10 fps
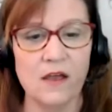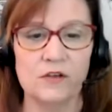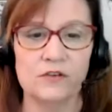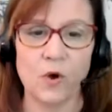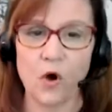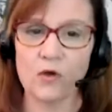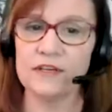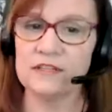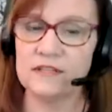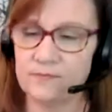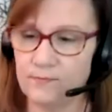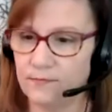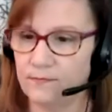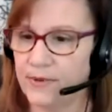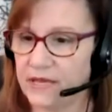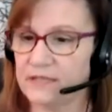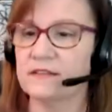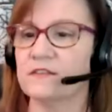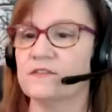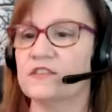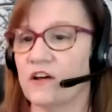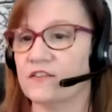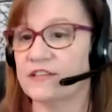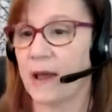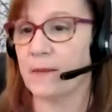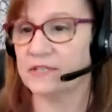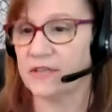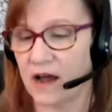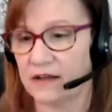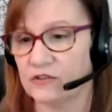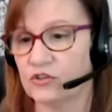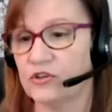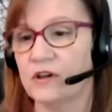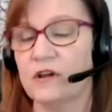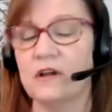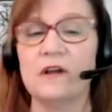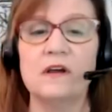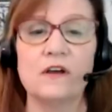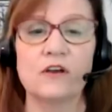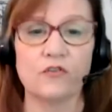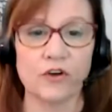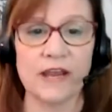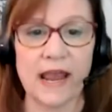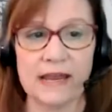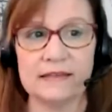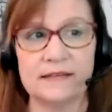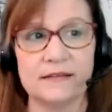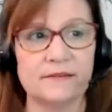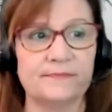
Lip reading: So all these pieces of self-sabotage create